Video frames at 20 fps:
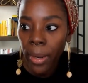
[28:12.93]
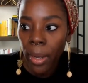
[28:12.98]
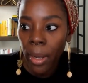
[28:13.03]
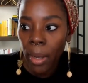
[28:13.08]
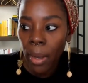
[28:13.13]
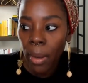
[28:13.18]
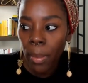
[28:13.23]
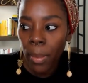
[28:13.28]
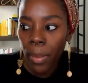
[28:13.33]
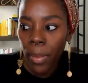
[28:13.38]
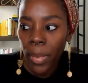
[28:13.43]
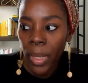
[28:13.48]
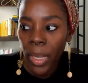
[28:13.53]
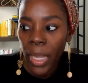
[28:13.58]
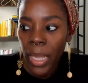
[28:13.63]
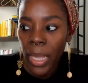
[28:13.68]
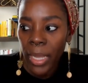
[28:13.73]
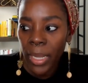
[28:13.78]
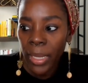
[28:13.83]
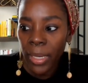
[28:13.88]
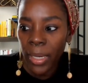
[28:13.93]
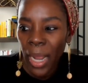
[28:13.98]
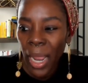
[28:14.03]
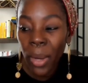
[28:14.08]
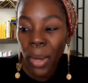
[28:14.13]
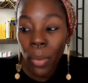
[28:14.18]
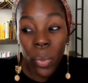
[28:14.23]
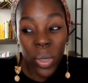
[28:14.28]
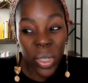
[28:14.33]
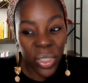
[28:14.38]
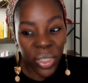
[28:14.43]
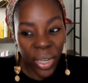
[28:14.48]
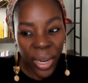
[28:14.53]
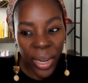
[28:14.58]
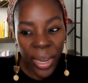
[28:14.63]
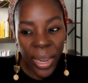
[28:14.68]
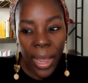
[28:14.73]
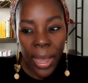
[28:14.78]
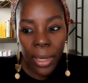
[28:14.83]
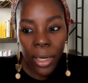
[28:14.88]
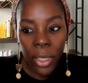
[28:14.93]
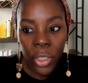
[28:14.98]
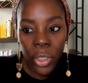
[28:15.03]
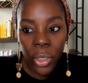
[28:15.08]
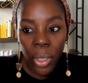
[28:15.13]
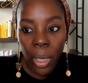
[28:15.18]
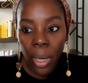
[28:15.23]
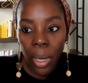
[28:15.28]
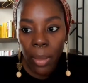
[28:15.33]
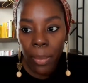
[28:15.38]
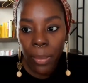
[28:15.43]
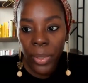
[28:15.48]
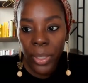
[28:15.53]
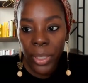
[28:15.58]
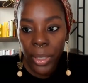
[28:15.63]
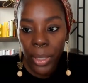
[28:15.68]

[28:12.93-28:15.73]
And I wish I had a job,